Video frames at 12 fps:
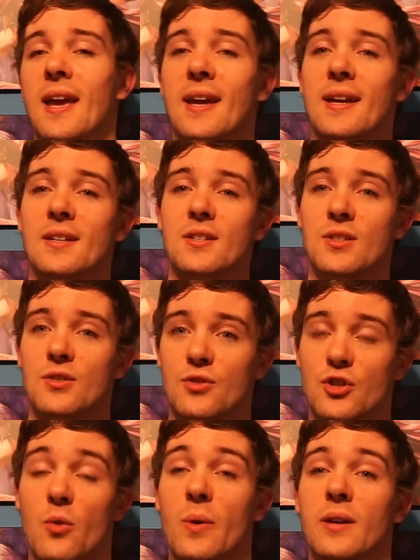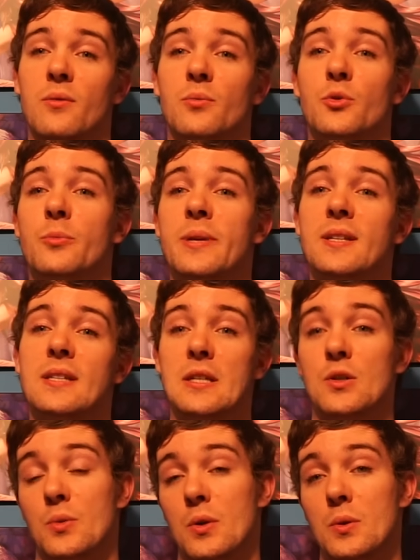and showing RWBY's
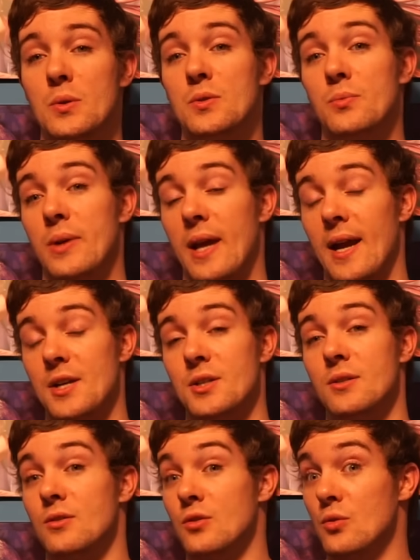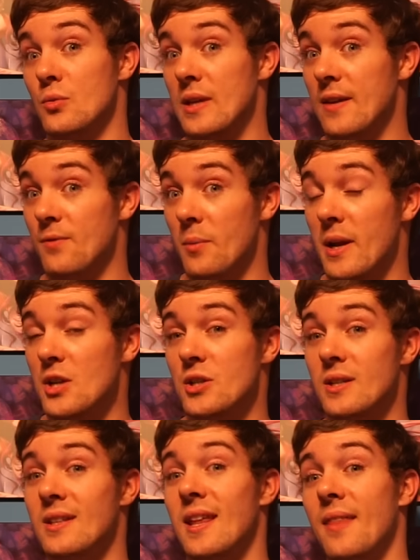and Qrow's reaction to the
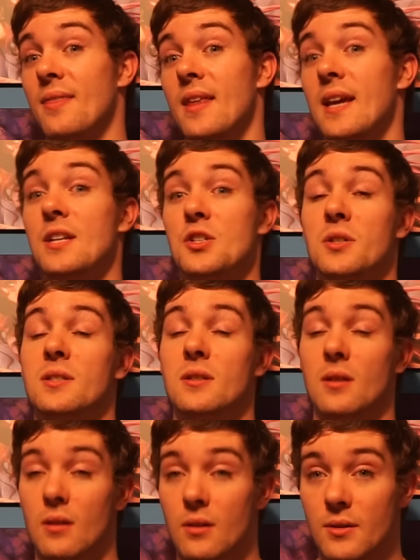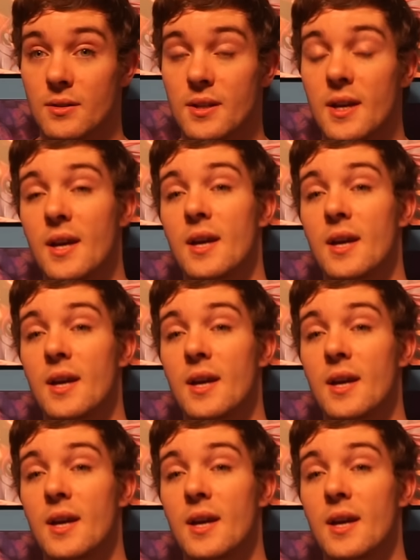information that they just learned.